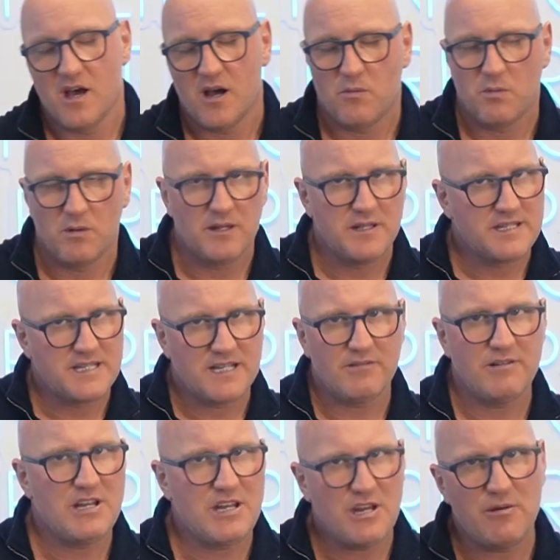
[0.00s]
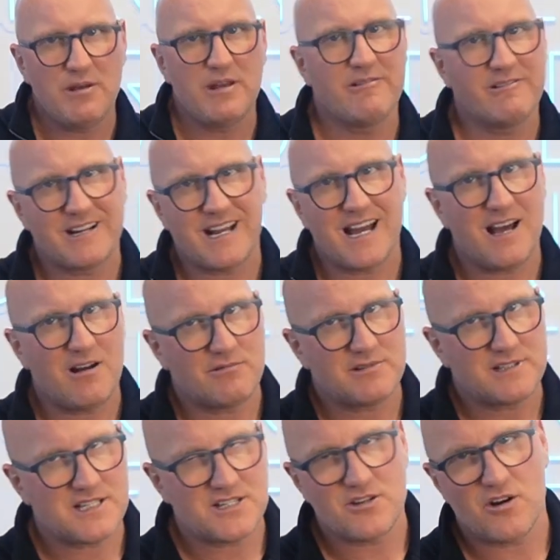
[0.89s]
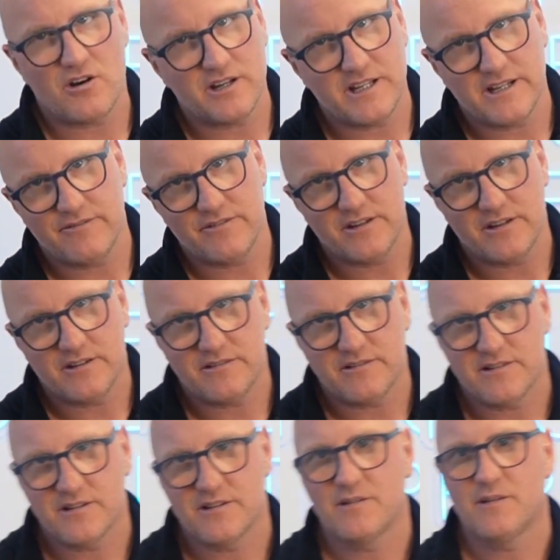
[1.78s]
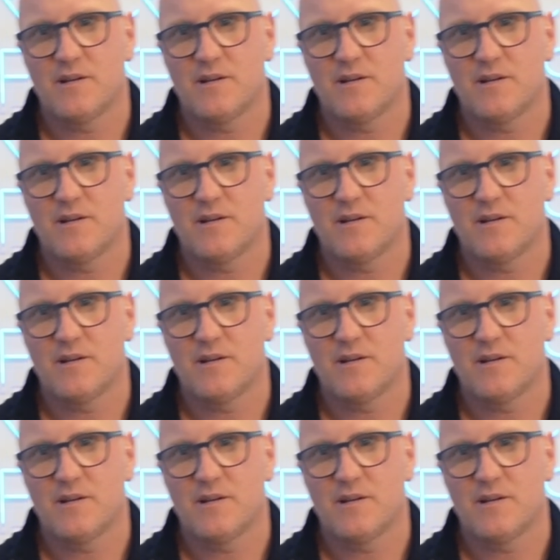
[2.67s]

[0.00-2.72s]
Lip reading: Well, until you do your accounts, it's not a dividend.